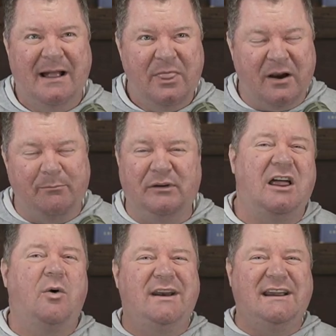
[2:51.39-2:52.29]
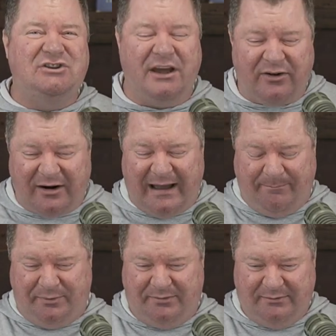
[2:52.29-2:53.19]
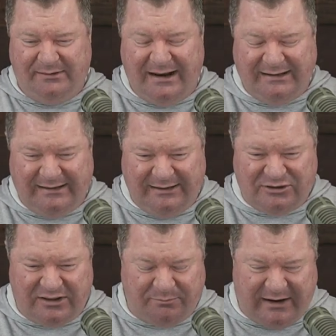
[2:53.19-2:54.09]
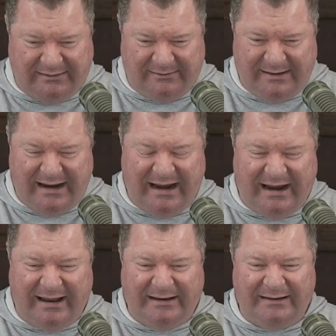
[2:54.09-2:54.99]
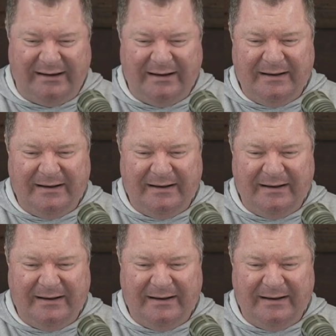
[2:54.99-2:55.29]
They're blowing each other up, not getting each other pregnant. And